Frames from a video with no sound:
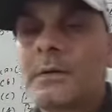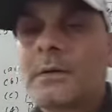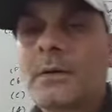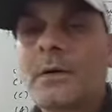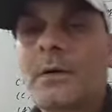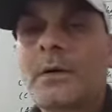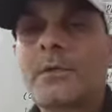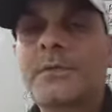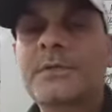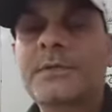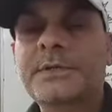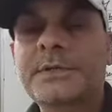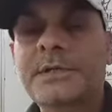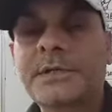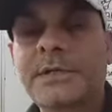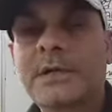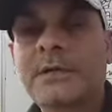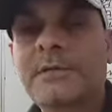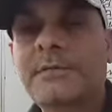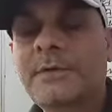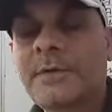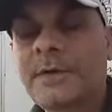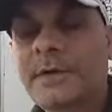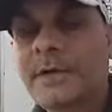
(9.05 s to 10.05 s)
of
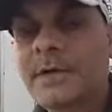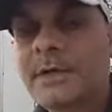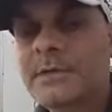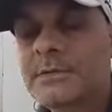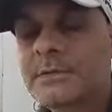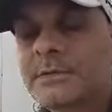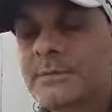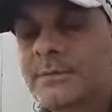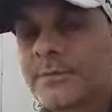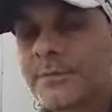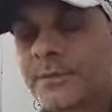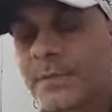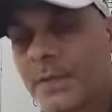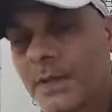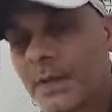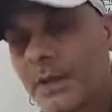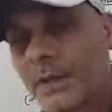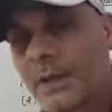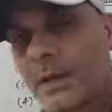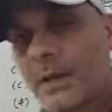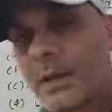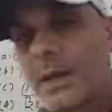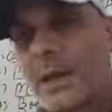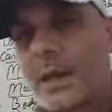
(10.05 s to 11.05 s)
physical fitness.
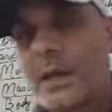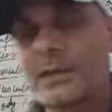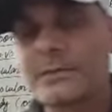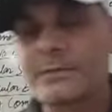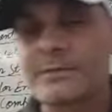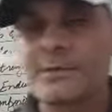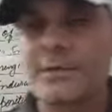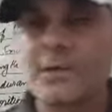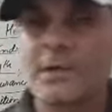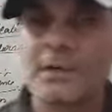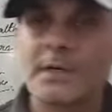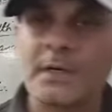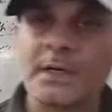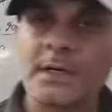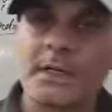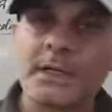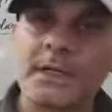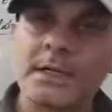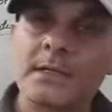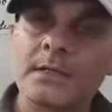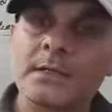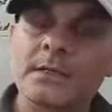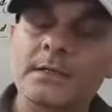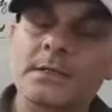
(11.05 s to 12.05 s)
As we
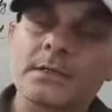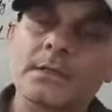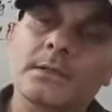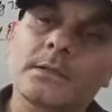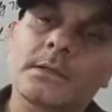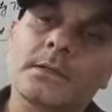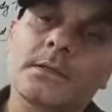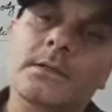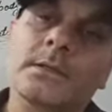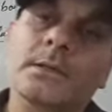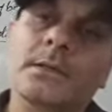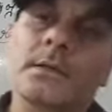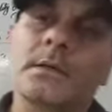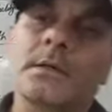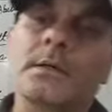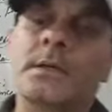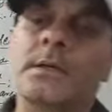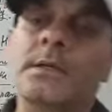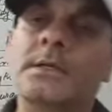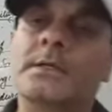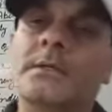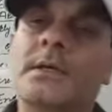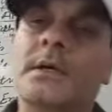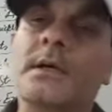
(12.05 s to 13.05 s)
already
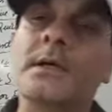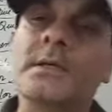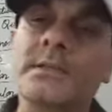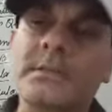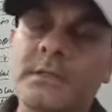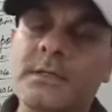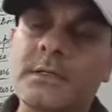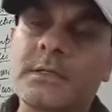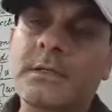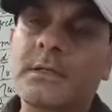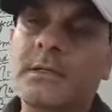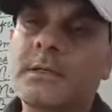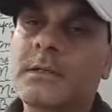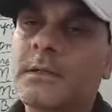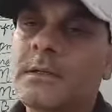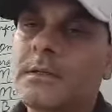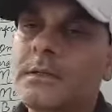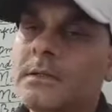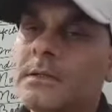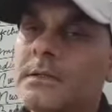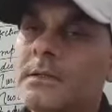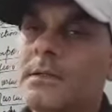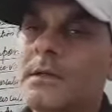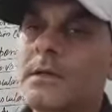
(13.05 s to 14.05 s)
discussed
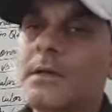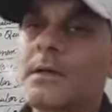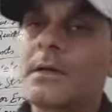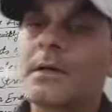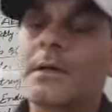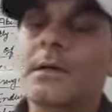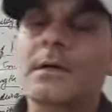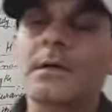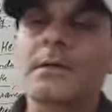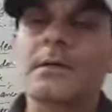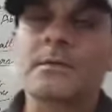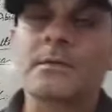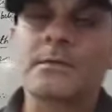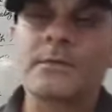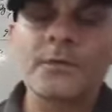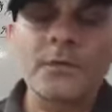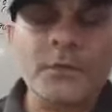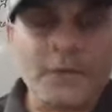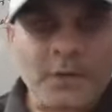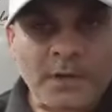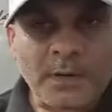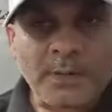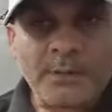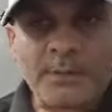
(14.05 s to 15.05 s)
the
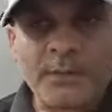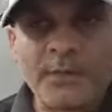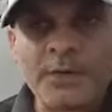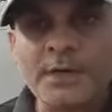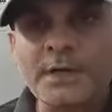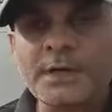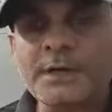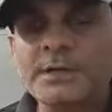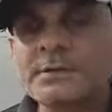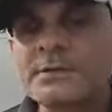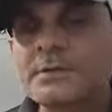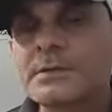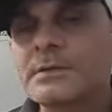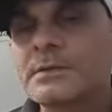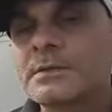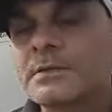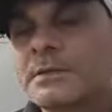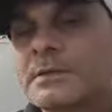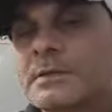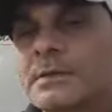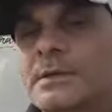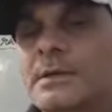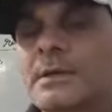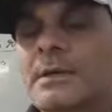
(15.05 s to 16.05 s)
four components
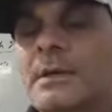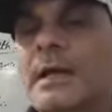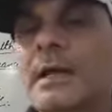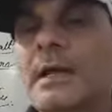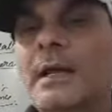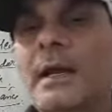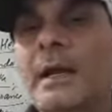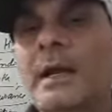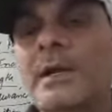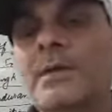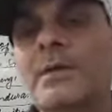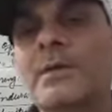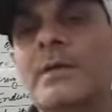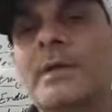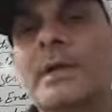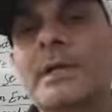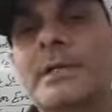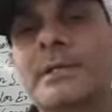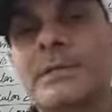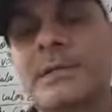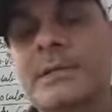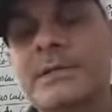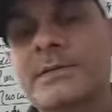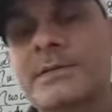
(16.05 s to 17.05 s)
like
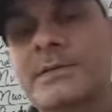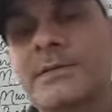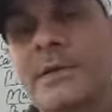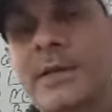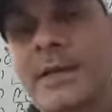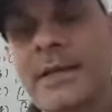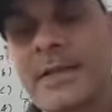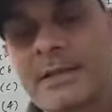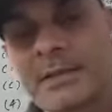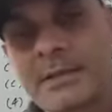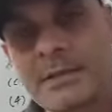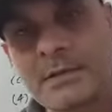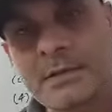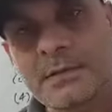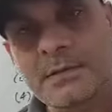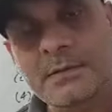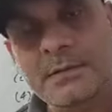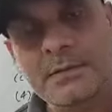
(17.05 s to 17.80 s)
endurance, strength,